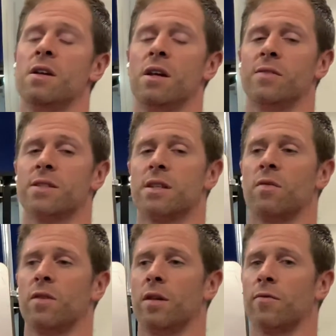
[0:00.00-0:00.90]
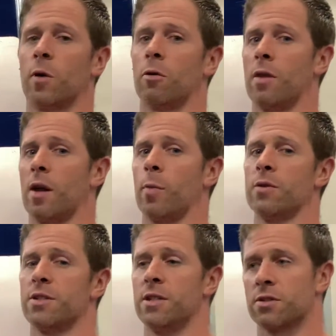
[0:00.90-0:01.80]
If you see the photo that I
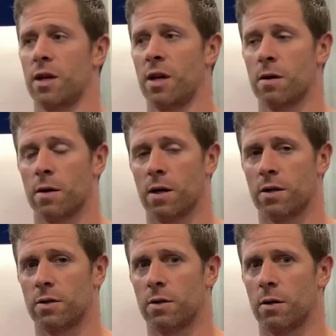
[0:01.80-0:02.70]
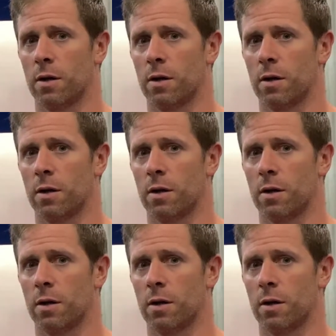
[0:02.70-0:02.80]
posted yesterday on